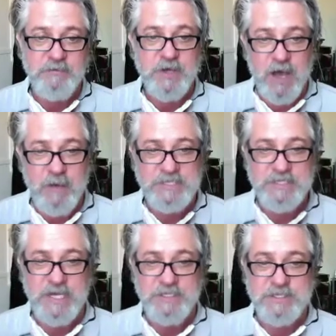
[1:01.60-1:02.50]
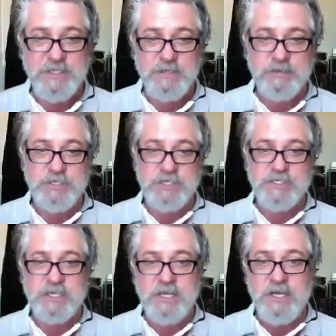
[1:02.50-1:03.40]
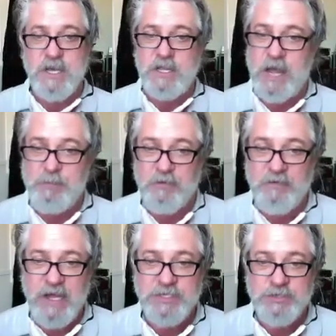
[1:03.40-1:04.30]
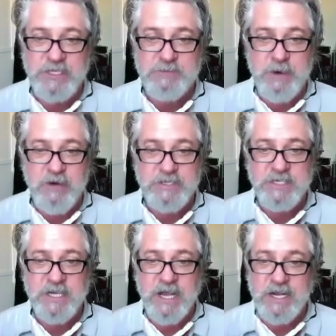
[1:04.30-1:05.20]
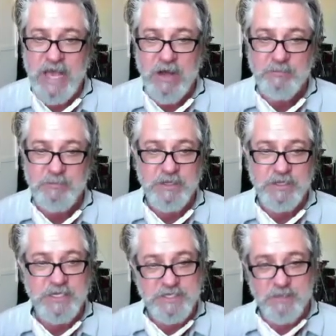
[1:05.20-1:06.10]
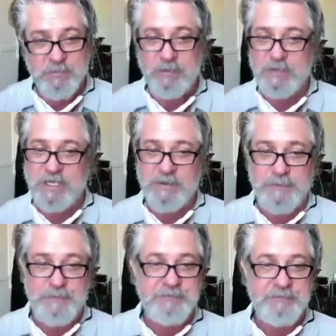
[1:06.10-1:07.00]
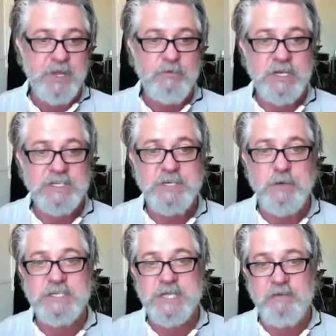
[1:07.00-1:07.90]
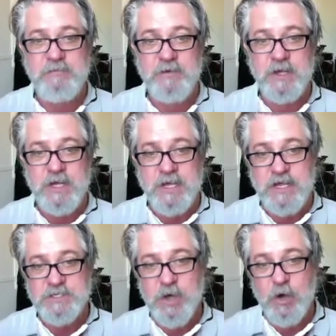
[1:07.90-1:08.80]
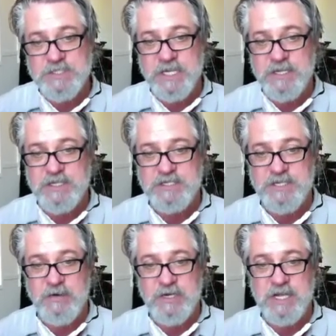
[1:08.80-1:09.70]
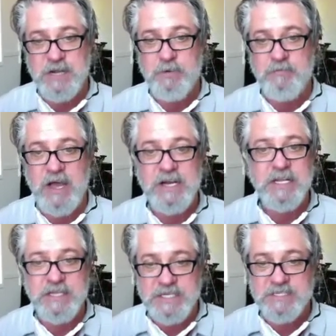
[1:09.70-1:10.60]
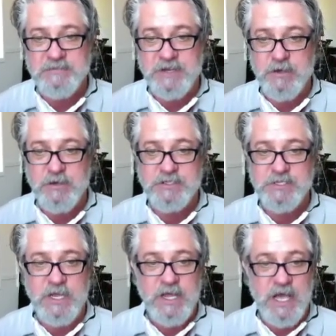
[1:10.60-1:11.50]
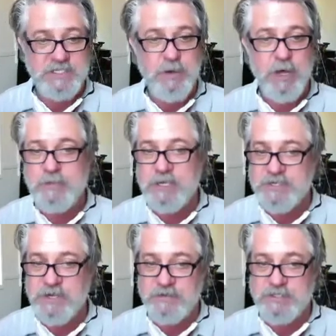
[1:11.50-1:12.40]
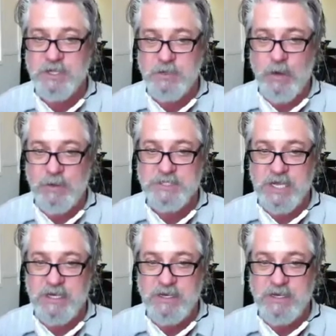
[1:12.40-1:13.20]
common sense solutions that provide transparency and accountability to the public. Rescue SF is hosting this series and providing these videos as a public service on the website.